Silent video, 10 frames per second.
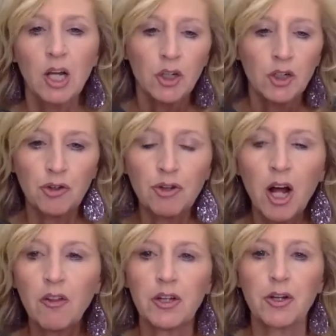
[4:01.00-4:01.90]
you
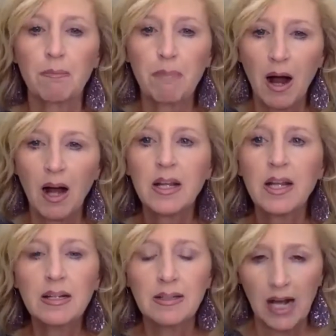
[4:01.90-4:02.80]
know that your
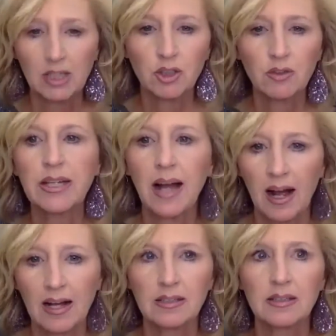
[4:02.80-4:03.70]
body naturally
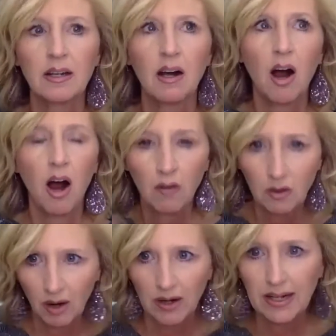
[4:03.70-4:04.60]
has
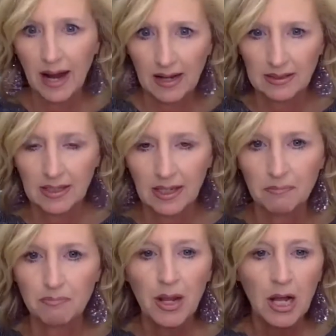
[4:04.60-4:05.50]
hyaluronic acid.
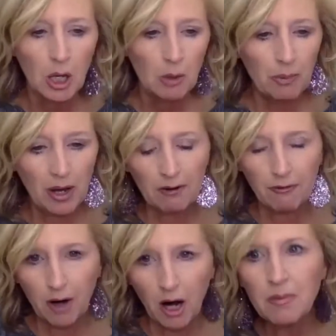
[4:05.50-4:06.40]
But
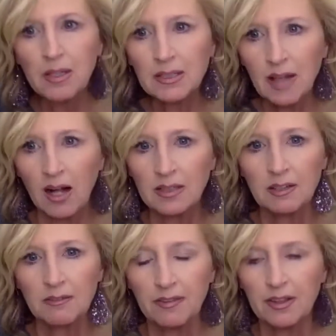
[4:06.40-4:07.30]
from the signs
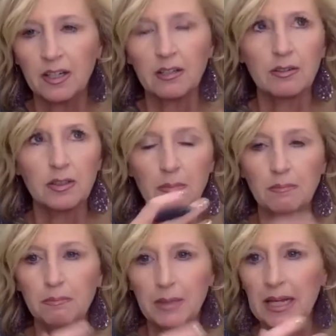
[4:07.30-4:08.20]
of the
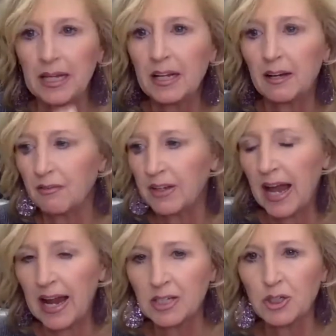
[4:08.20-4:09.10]
beginning of the
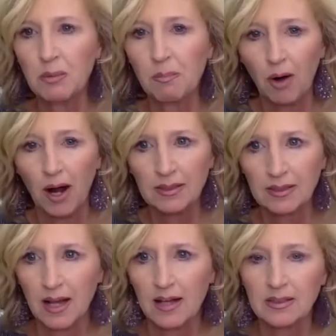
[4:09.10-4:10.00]
aging
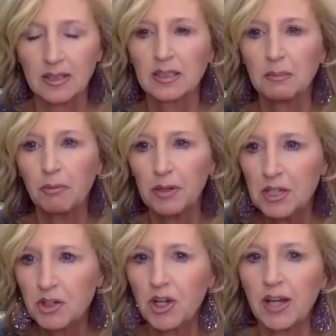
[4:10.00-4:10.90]
process, the
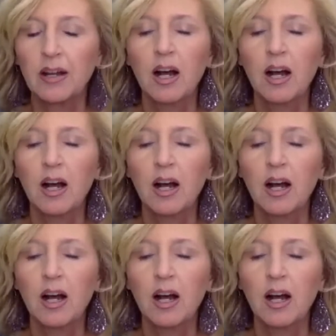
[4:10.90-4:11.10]
depletion